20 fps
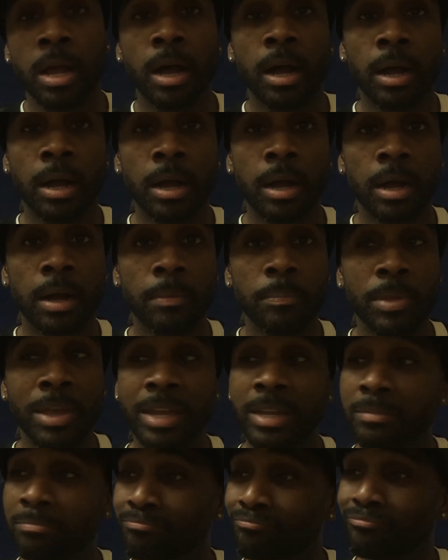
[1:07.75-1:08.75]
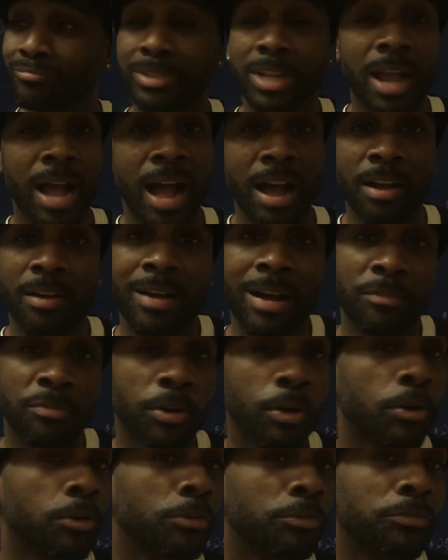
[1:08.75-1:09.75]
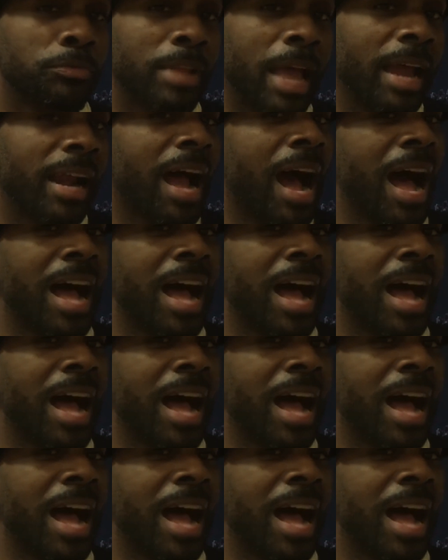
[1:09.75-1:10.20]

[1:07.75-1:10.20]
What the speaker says: And I've heard that